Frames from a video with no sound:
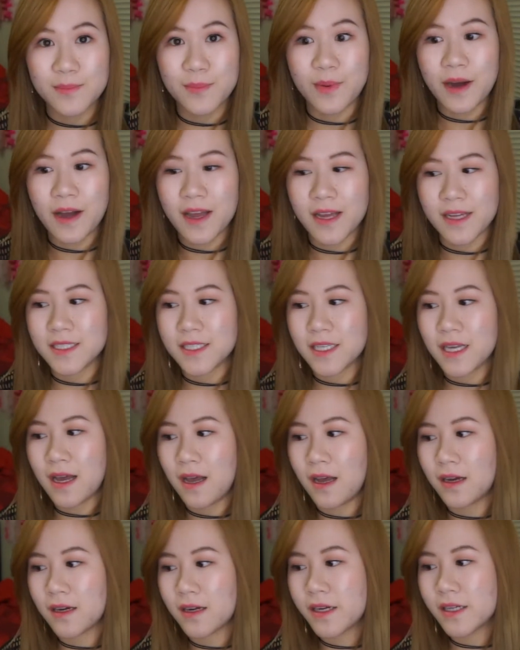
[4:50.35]
But
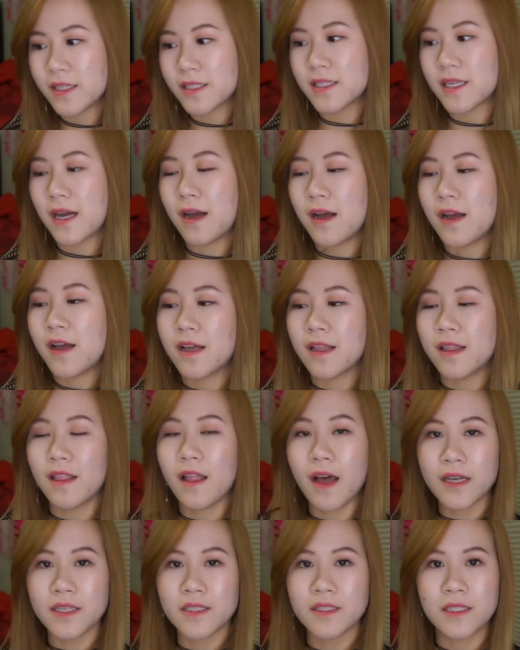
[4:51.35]
because
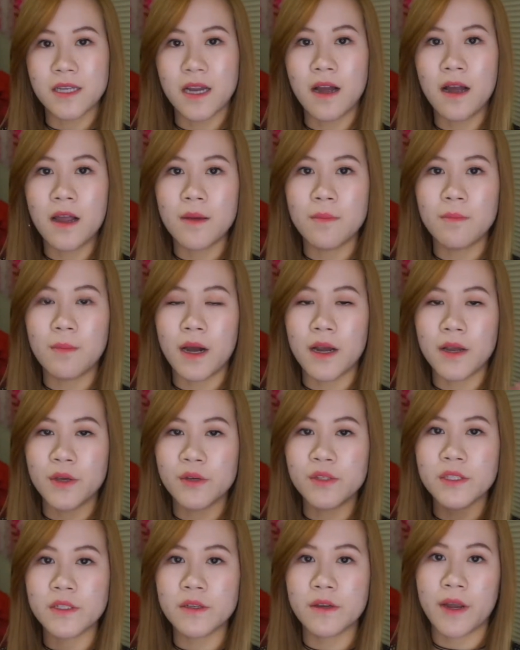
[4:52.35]
last time I
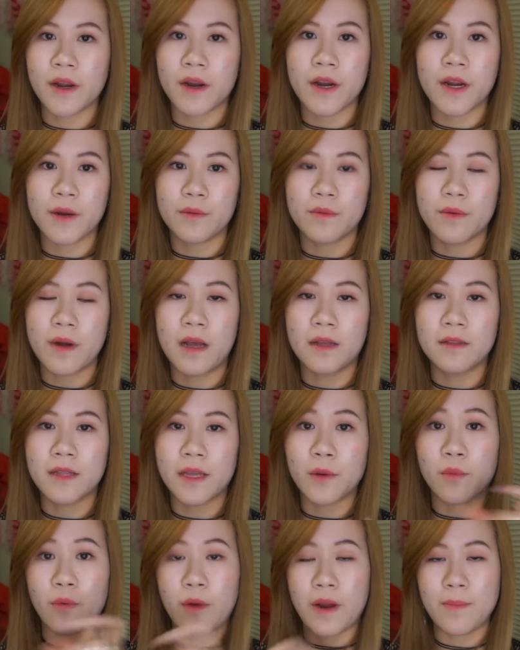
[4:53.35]
used to carry around
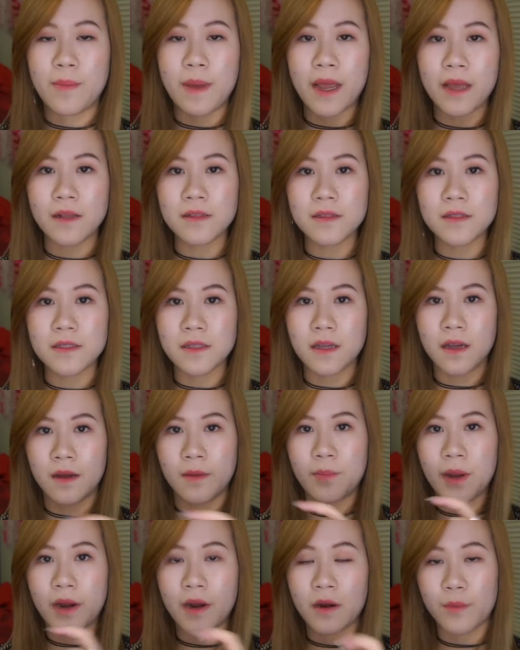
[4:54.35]
Ray-Bans, a
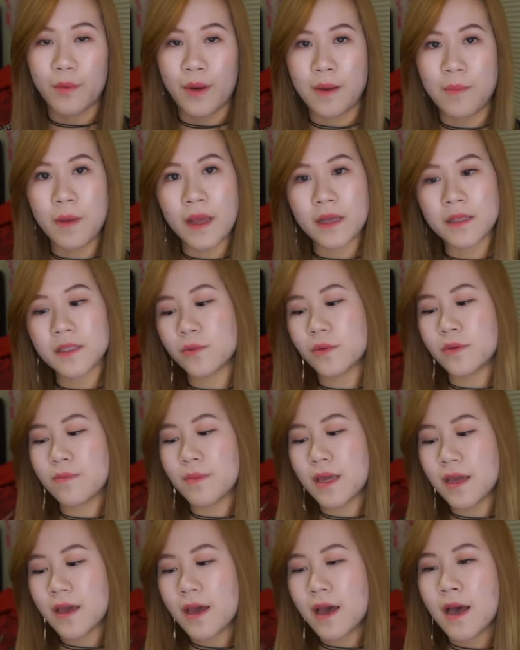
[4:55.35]
pair of Ray-Bans with
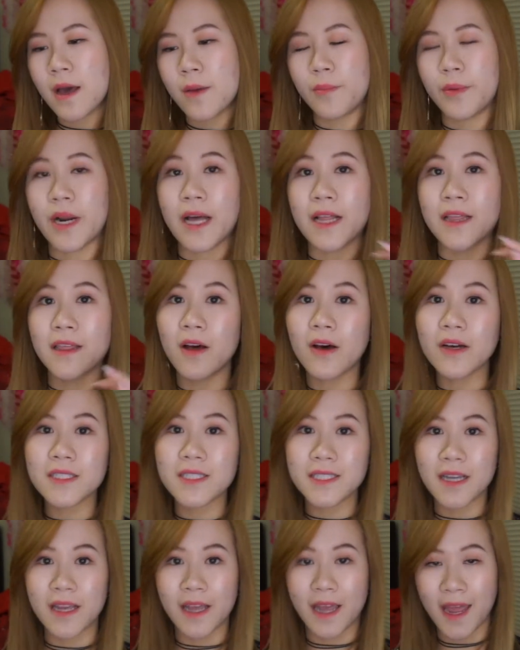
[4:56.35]
me, but I
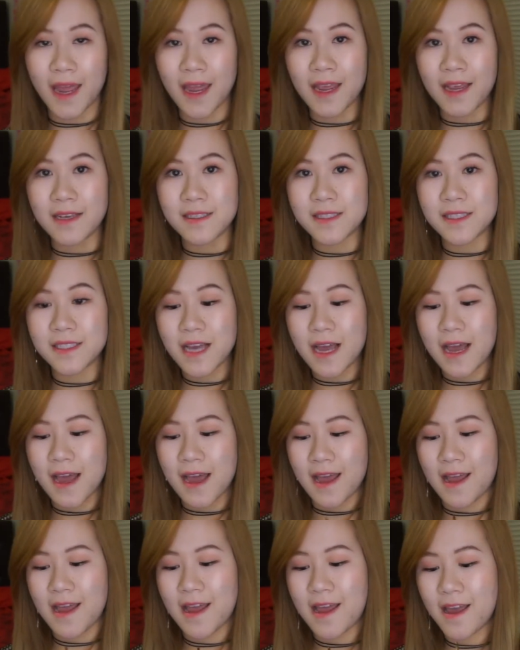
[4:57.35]
lost the case
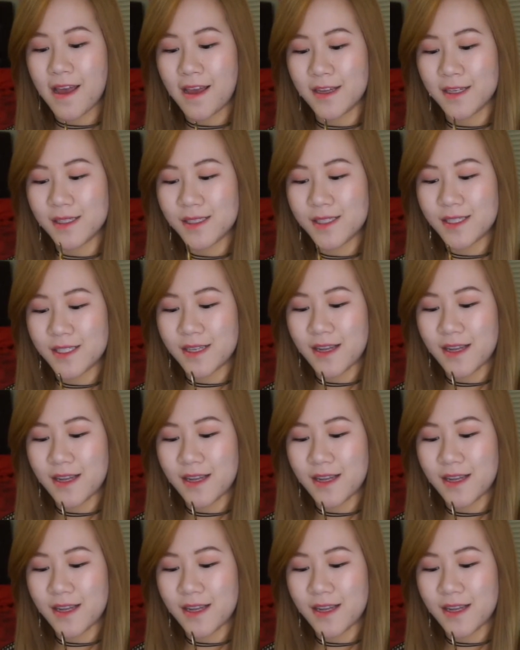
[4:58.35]
and